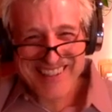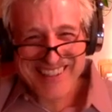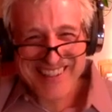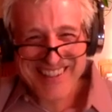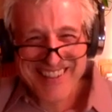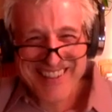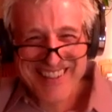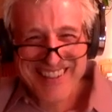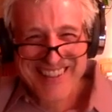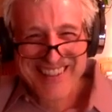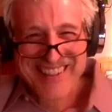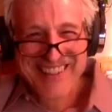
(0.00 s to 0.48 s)

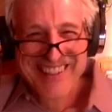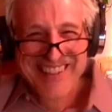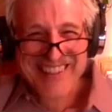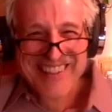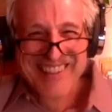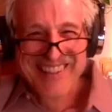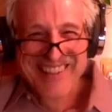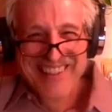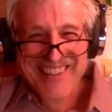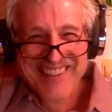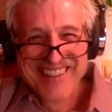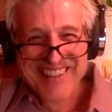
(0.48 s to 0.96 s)

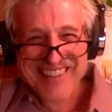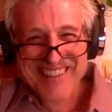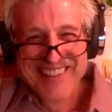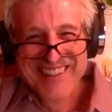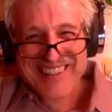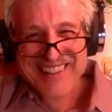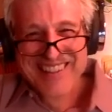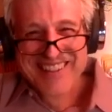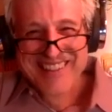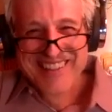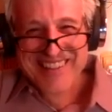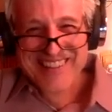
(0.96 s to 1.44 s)

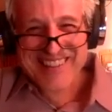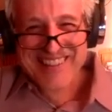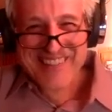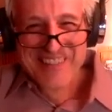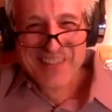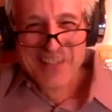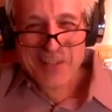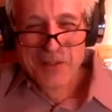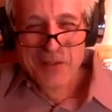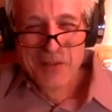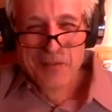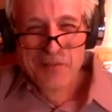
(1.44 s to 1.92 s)

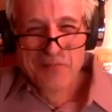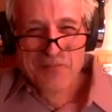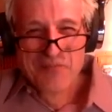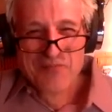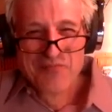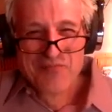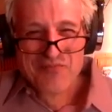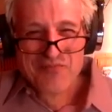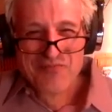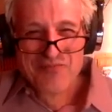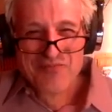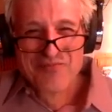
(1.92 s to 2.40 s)

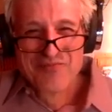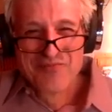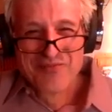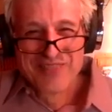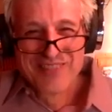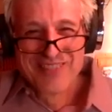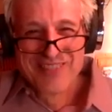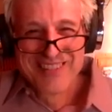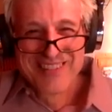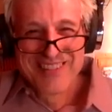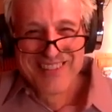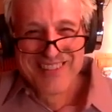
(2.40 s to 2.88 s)

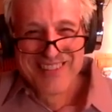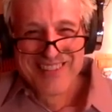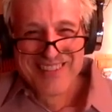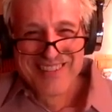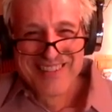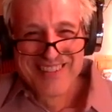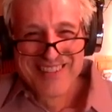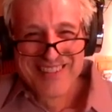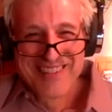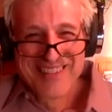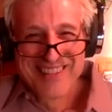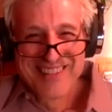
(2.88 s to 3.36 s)

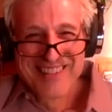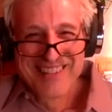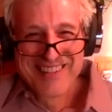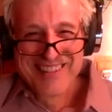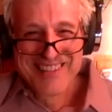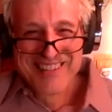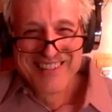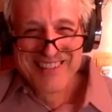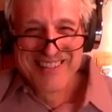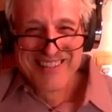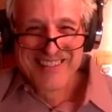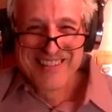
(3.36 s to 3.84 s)

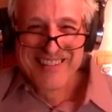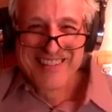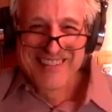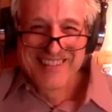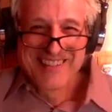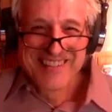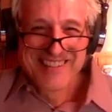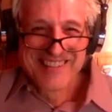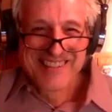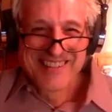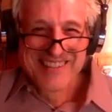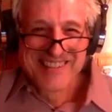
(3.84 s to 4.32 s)

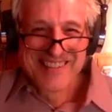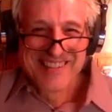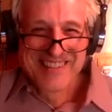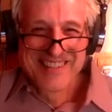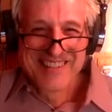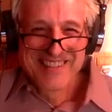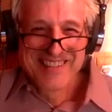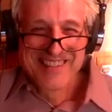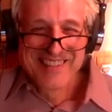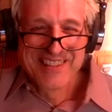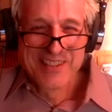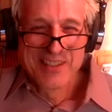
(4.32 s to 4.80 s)

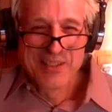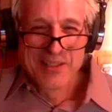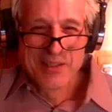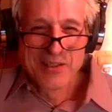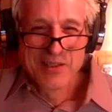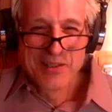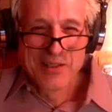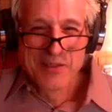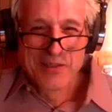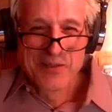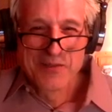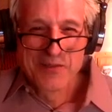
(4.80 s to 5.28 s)

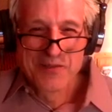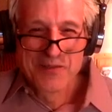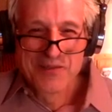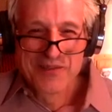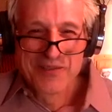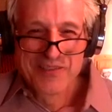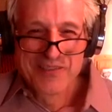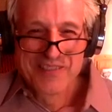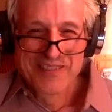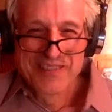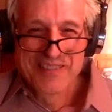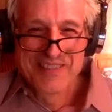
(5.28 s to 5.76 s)

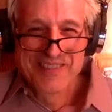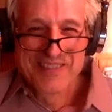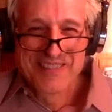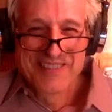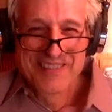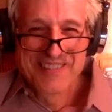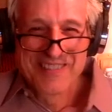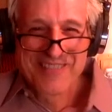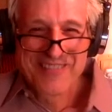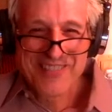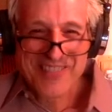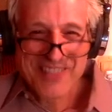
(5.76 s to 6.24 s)

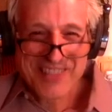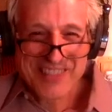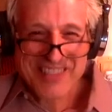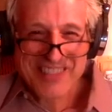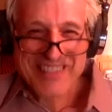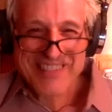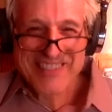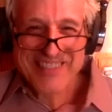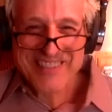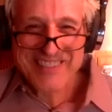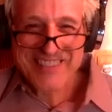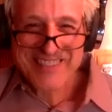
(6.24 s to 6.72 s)

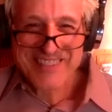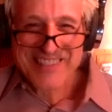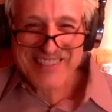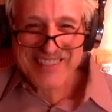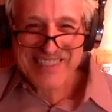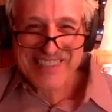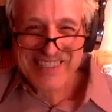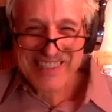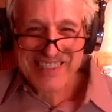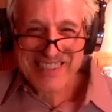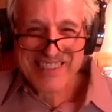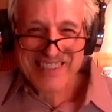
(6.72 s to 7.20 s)

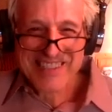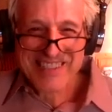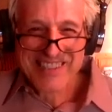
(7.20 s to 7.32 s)
[no speech]